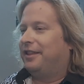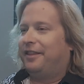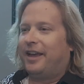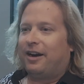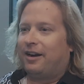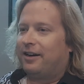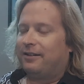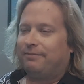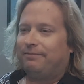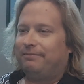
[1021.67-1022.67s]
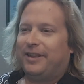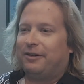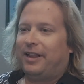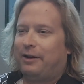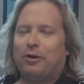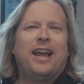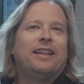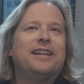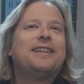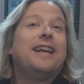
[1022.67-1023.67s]
they're like, well, hey,
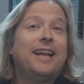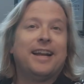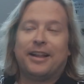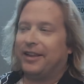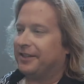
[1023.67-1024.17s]
let's get in on